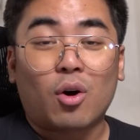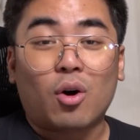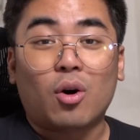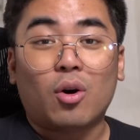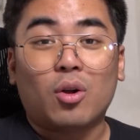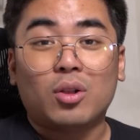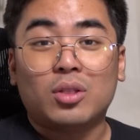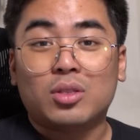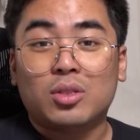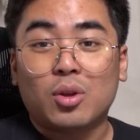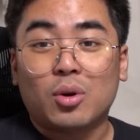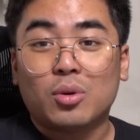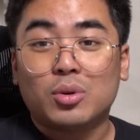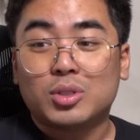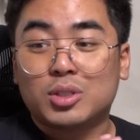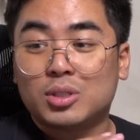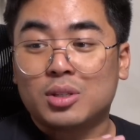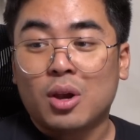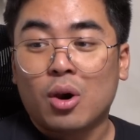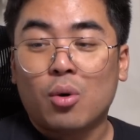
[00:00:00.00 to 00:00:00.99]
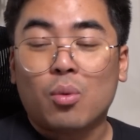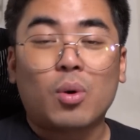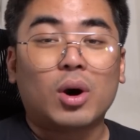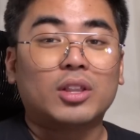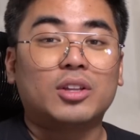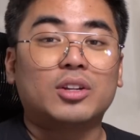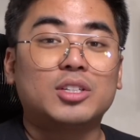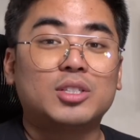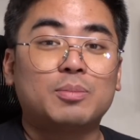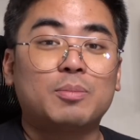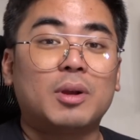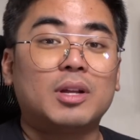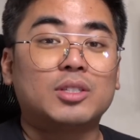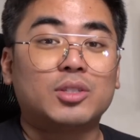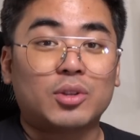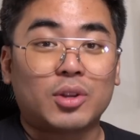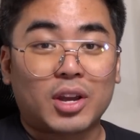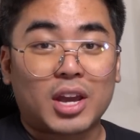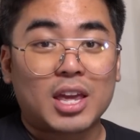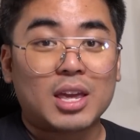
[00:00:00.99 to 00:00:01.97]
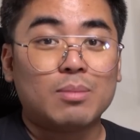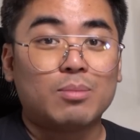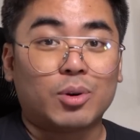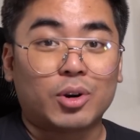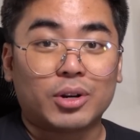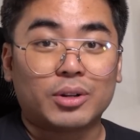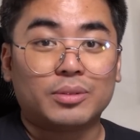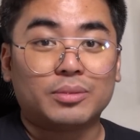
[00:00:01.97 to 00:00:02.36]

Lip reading: all those water spills on the keyboard.